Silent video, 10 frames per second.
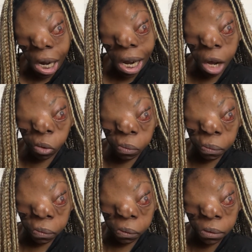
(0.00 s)

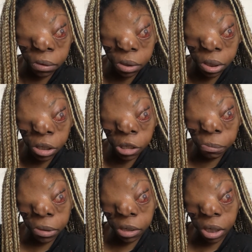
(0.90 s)
helpful.
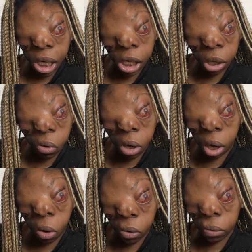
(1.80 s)
Because I know a
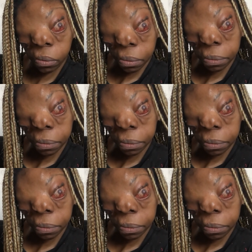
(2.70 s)
lot